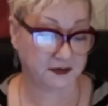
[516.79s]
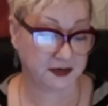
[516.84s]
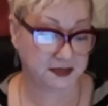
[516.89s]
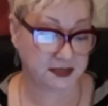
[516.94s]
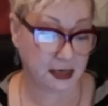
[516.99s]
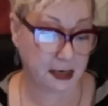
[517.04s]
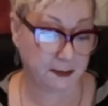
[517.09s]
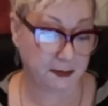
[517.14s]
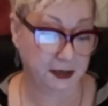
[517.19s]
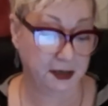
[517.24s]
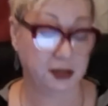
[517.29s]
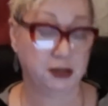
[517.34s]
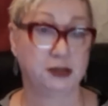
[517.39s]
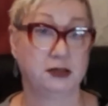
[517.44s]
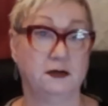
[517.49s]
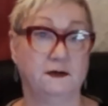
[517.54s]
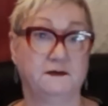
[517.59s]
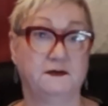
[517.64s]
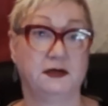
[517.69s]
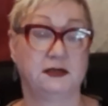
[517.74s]

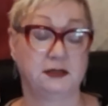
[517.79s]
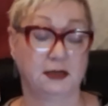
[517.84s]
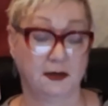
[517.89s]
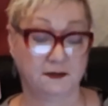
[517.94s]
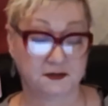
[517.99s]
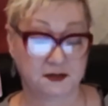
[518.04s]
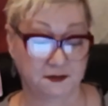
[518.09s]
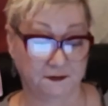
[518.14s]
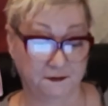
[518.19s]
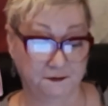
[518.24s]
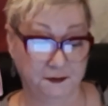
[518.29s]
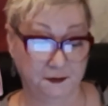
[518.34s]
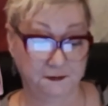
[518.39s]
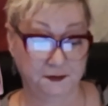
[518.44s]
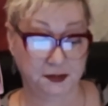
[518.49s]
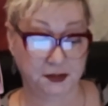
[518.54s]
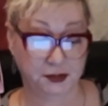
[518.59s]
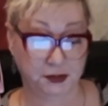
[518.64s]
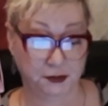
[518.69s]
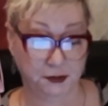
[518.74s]
examination of the deaths of
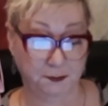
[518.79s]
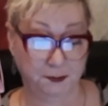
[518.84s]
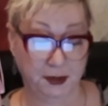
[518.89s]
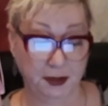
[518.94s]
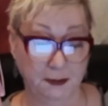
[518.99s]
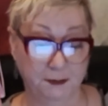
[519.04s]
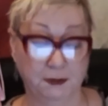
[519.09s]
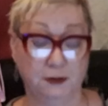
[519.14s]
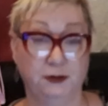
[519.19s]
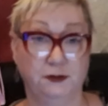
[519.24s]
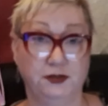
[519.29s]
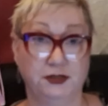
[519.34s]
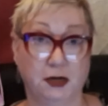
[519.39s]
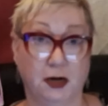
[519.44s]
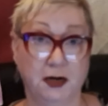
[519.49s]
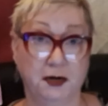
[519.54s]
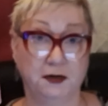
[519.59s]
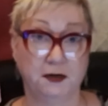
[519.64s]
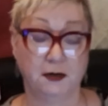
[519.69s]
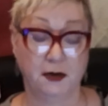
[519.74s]
52 people who
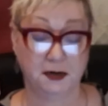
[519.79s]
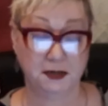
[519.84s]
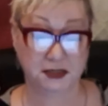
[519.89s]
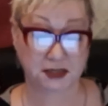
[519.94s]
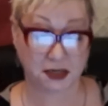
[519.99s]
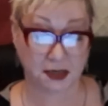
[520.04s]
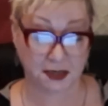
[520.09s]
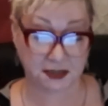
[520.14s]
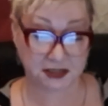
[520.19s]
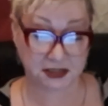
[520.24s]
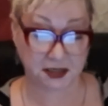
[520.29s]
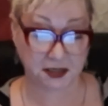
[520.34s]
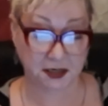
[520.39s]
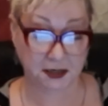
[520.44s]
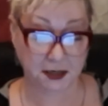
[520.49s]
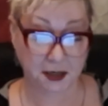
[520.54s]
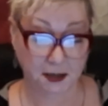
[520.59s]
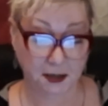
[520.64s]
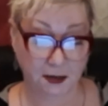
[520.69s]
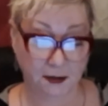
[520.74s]
died in ICE
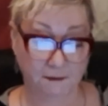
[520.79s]
custody